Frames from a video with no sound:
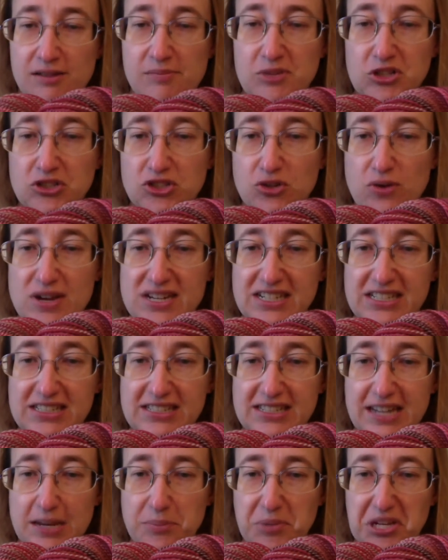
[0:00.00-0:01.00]
So I need to
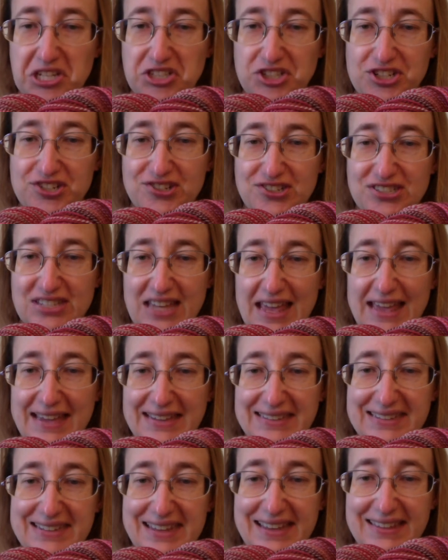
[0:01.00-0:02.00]
take pictures
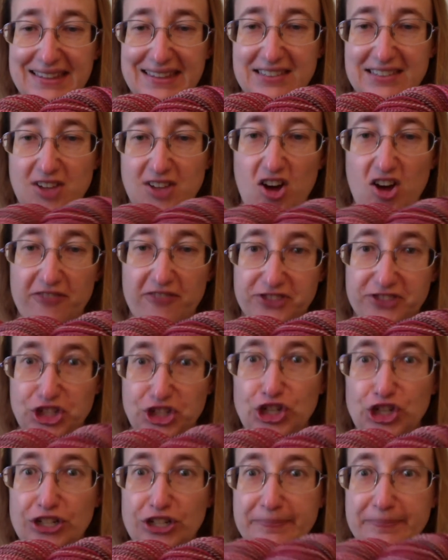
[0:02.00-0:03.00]
and get this off to
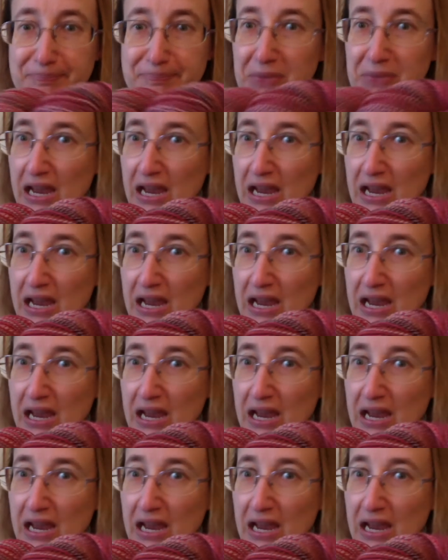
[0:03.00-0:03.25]
her.